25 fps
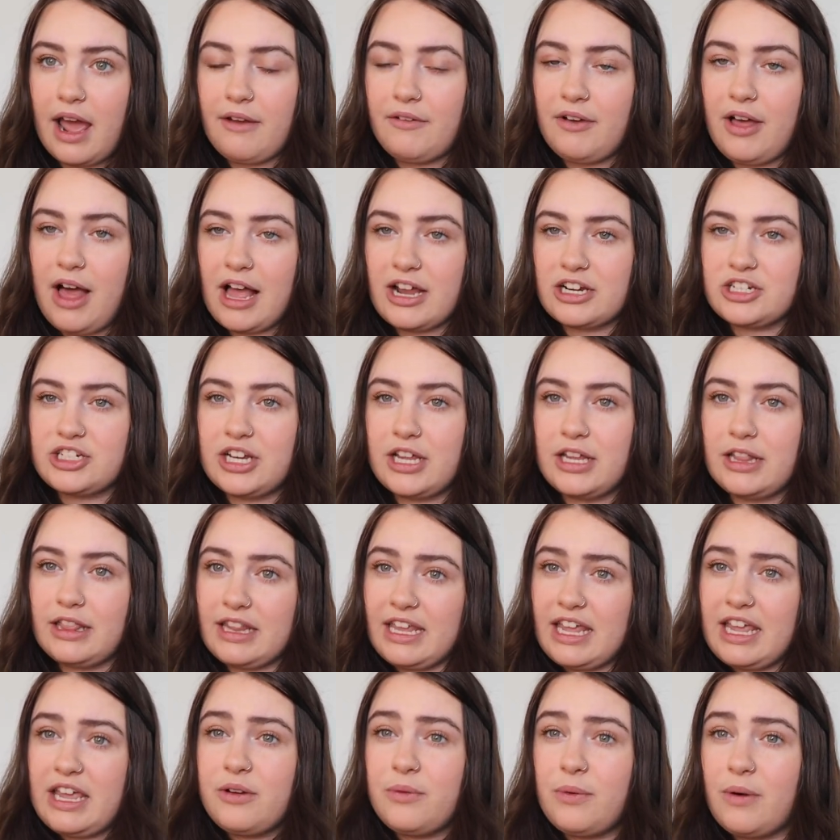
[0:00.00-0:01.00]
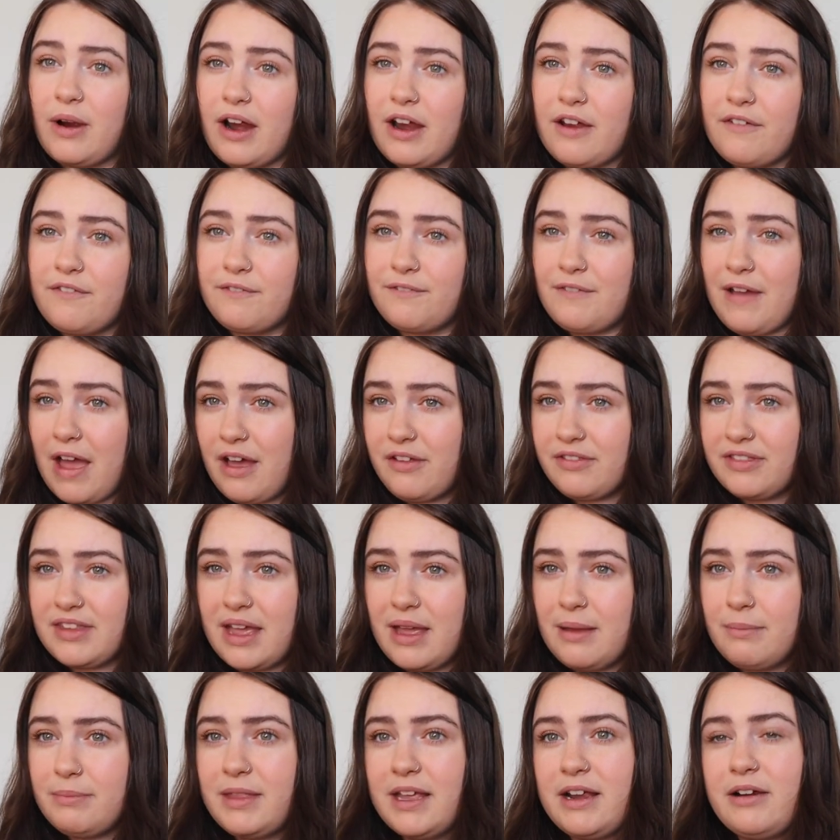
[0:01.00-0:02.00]
I will actually link where I found
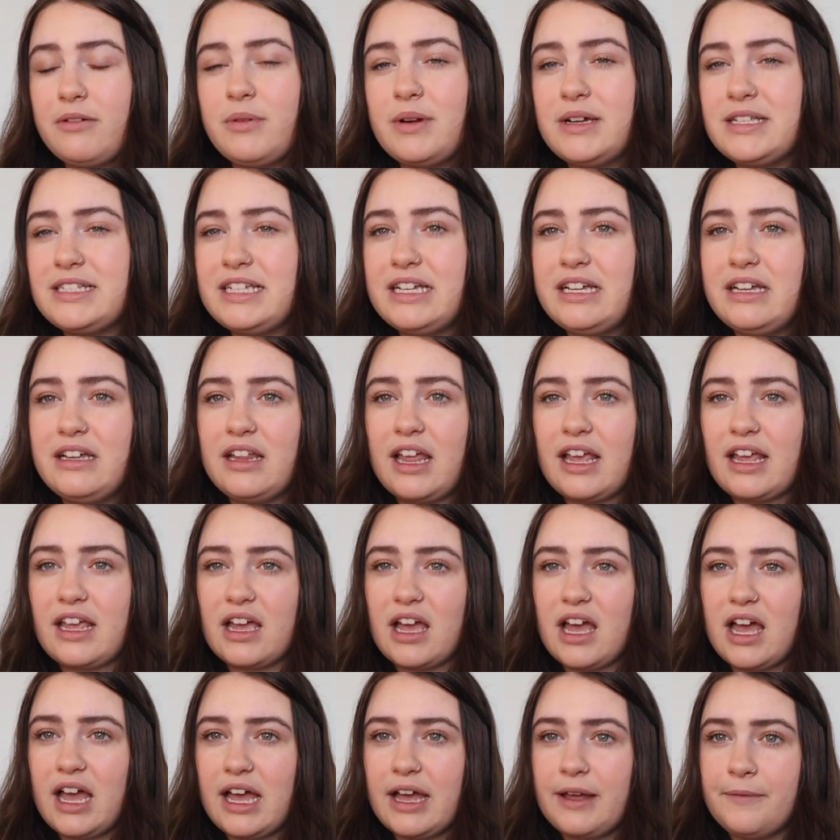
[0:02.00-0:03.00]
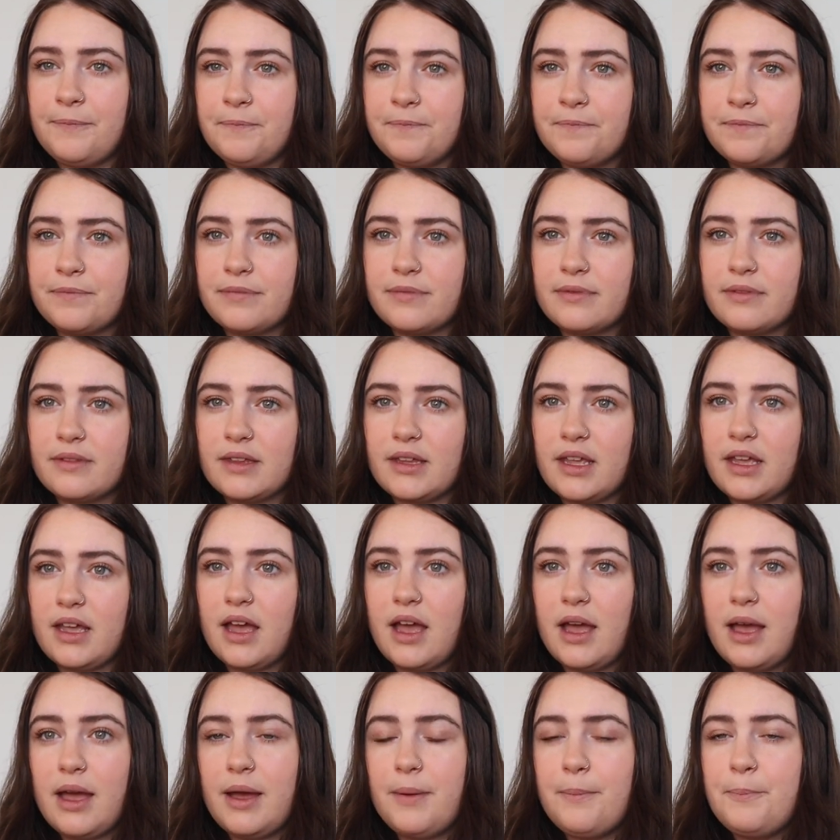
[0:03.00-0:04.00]
them. There wasn't like a
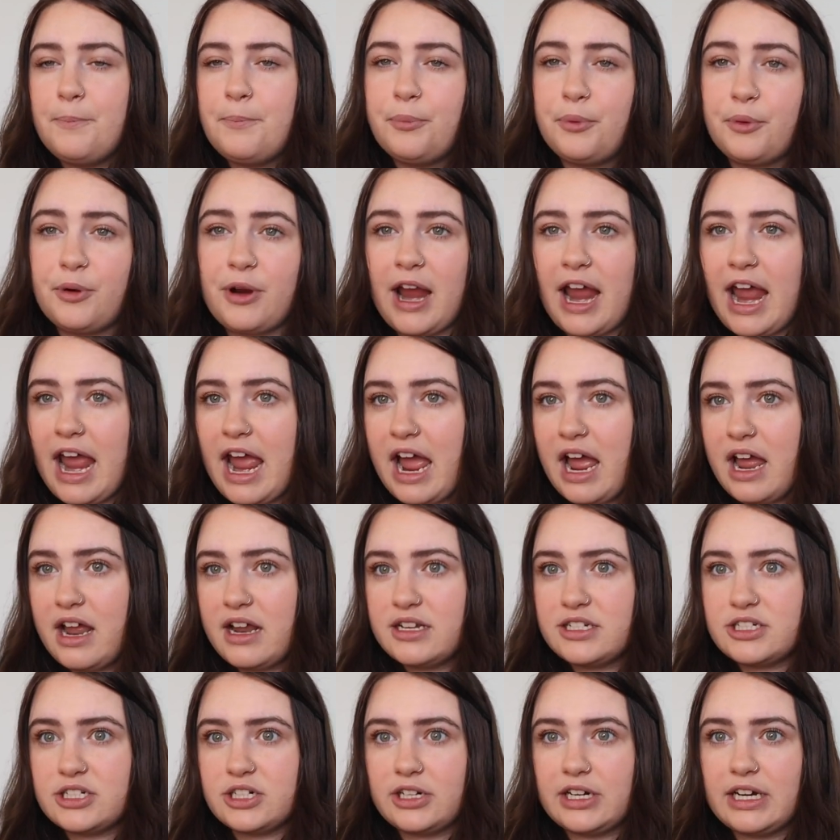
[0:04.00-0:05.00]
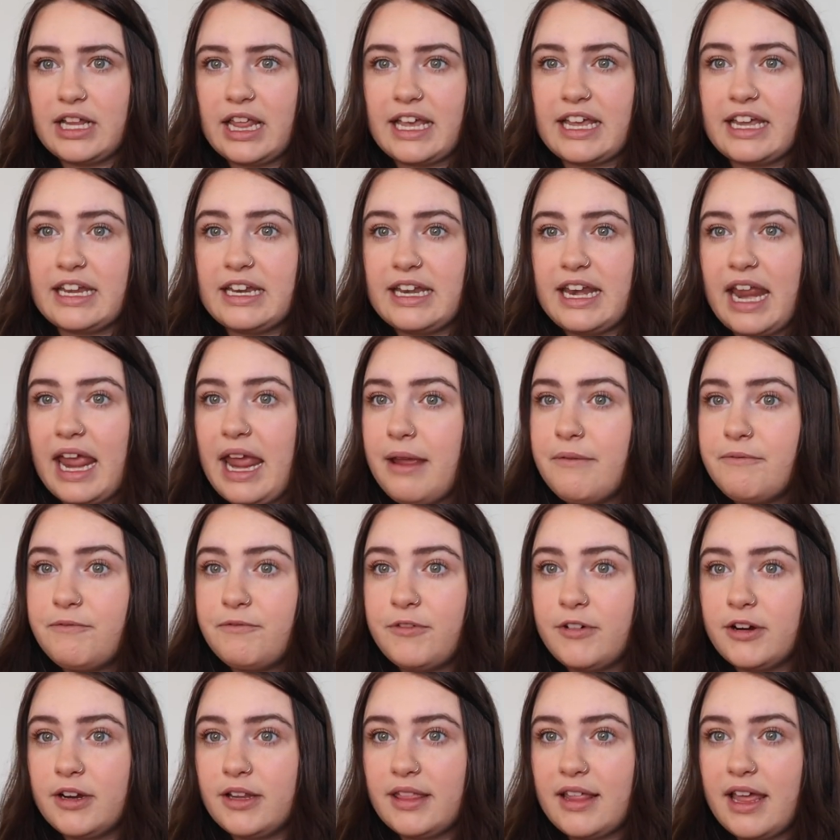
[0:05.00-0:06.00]
brand or like a name
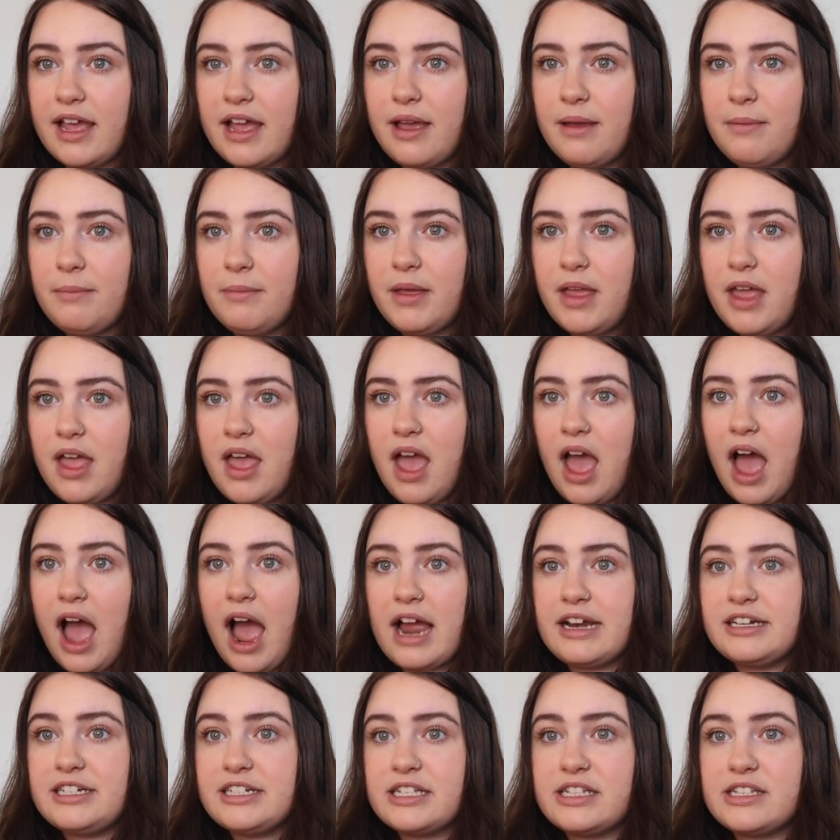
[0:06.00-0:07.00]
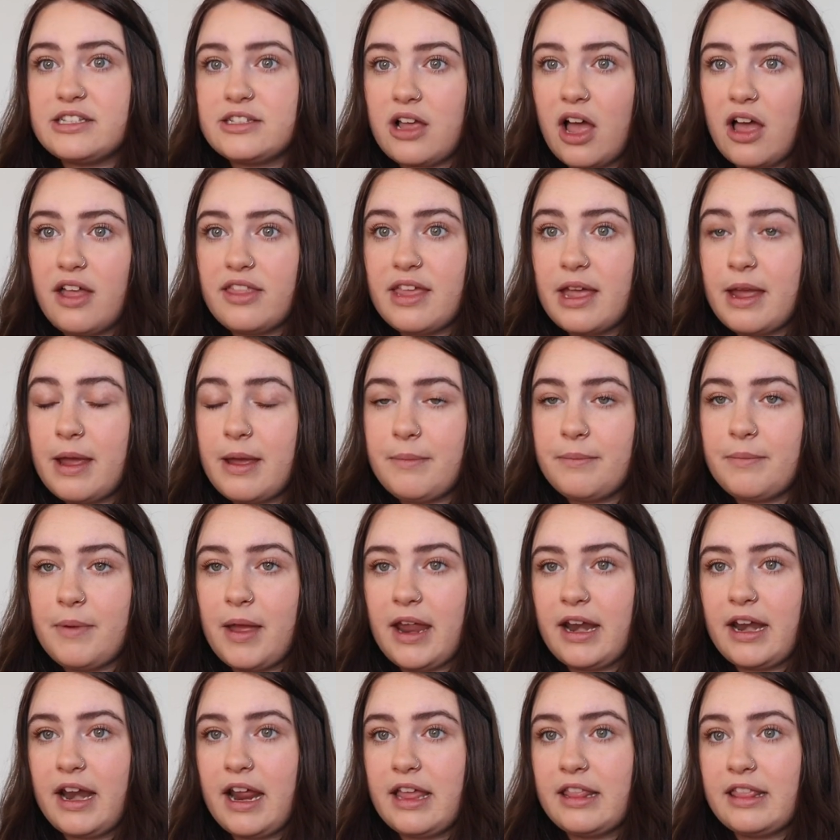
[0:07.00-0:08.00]
for them. I just saw them
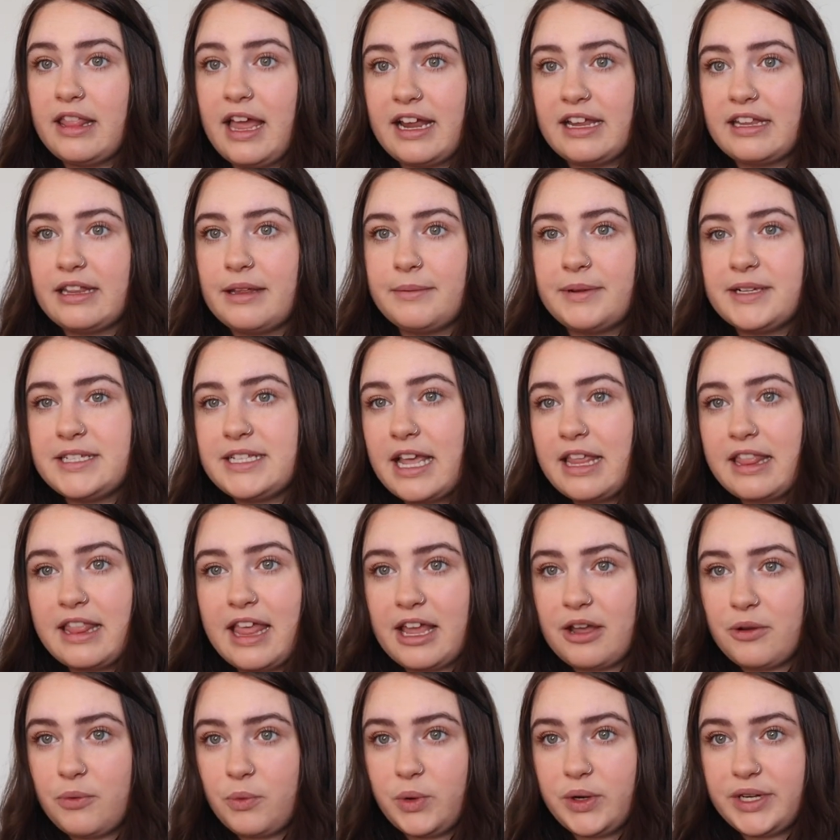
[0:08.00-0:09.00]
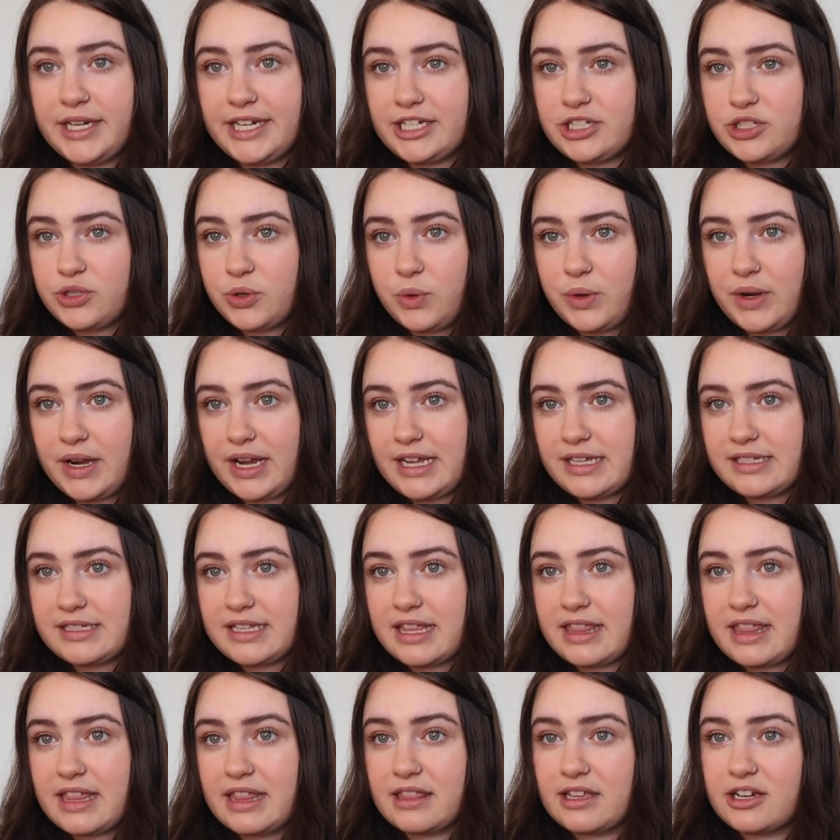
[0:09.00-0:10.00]
and I like them because I like wooden
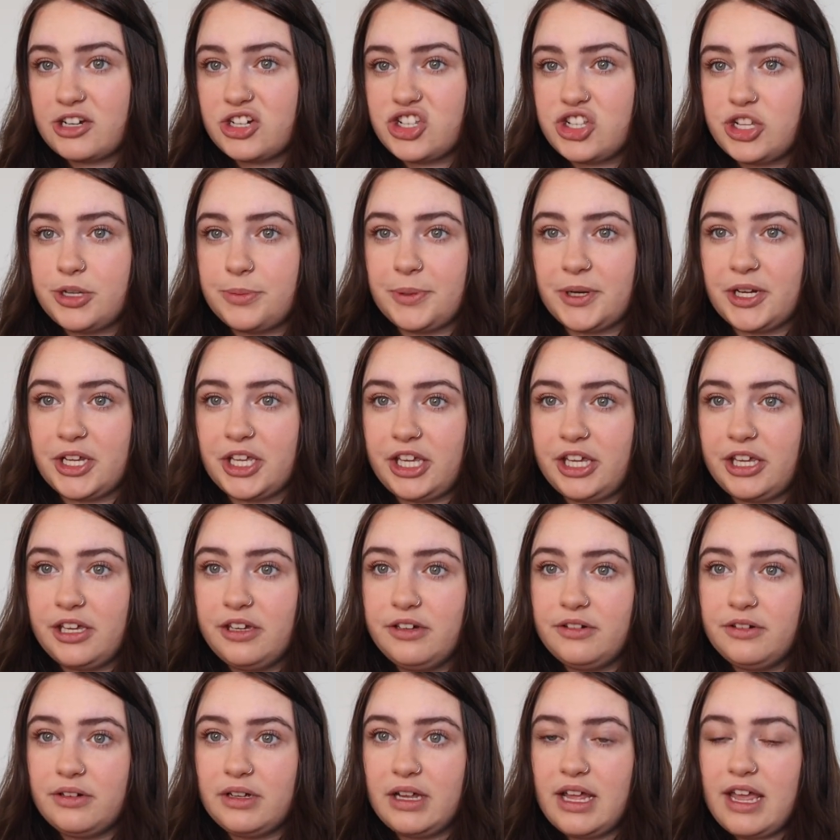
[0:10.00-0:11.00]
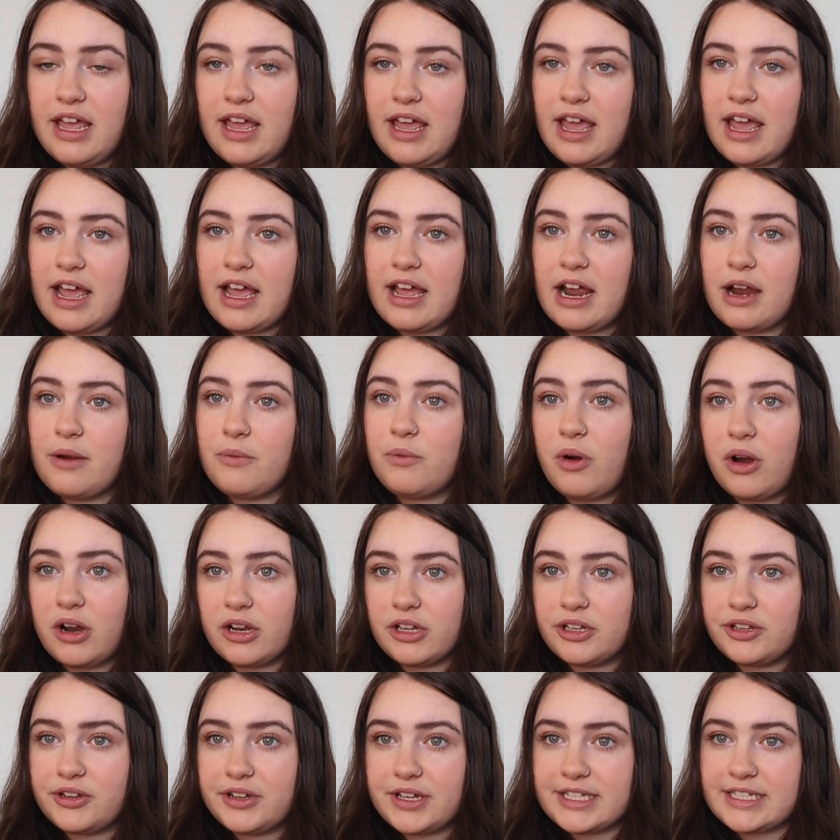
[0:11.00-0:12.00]
toys. I think they're super cute, and I
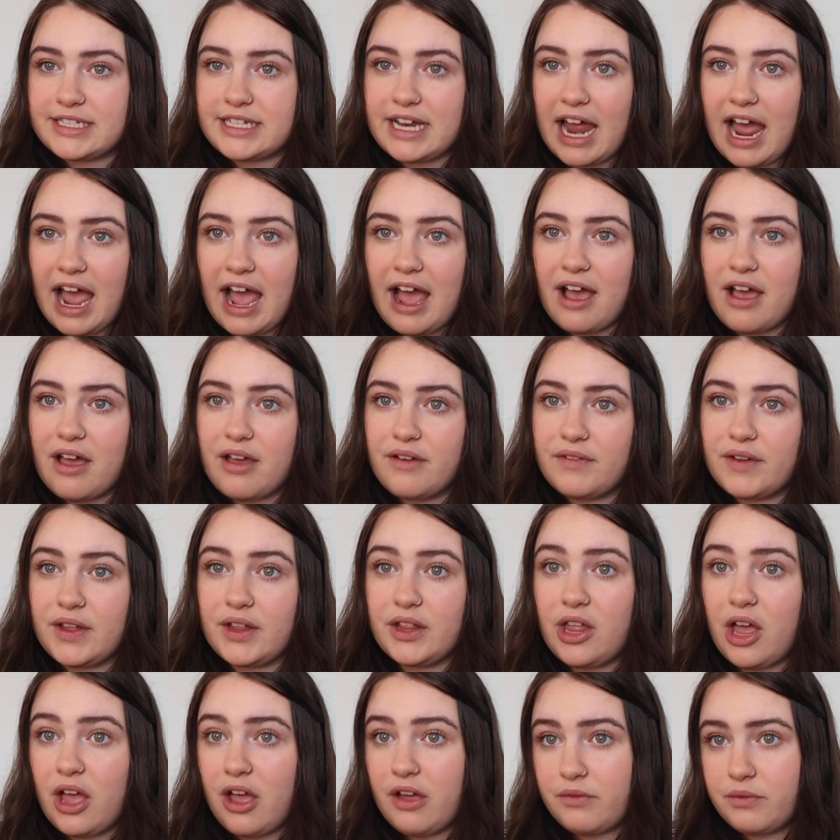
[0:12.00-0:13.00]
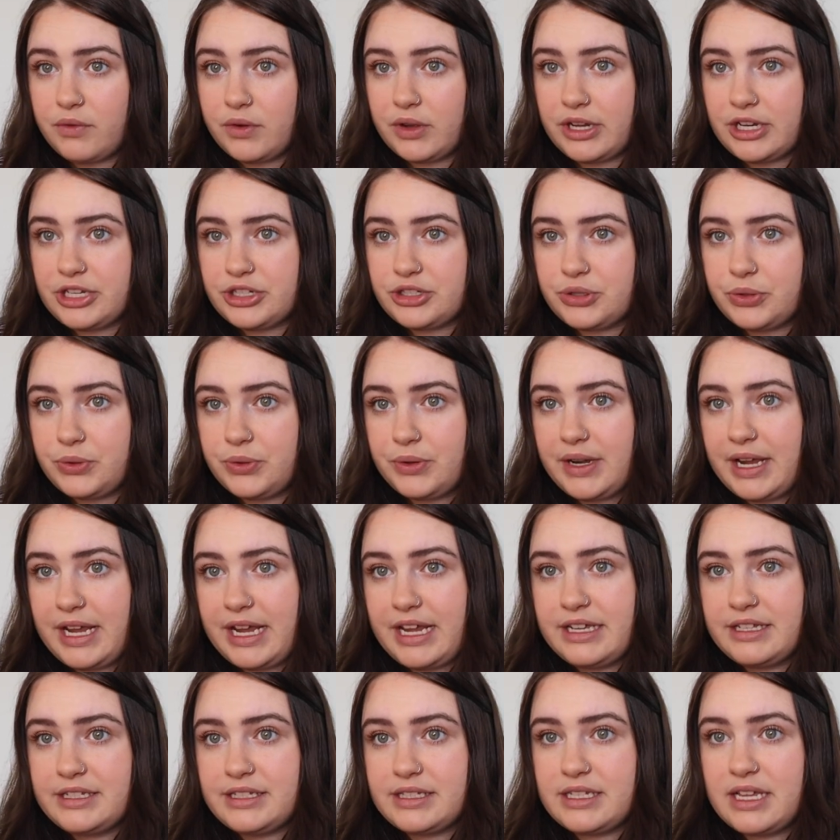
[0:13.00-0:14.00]
want Lucas to have a lot of wooden
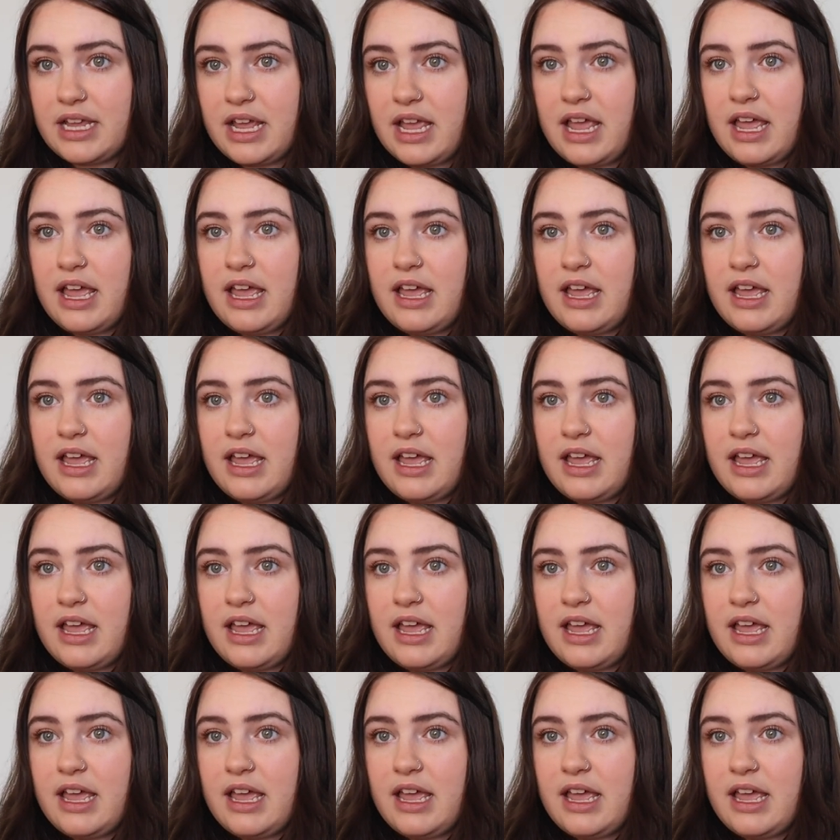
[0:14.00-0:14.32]
toys.